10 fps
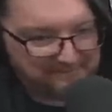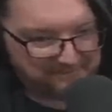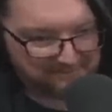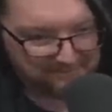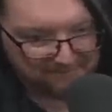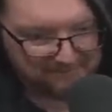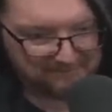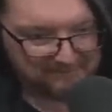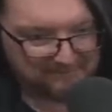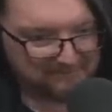
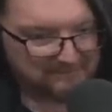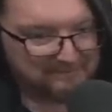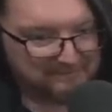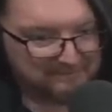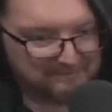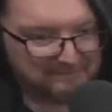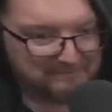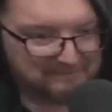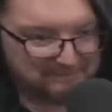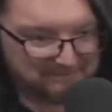
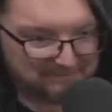(not speaking)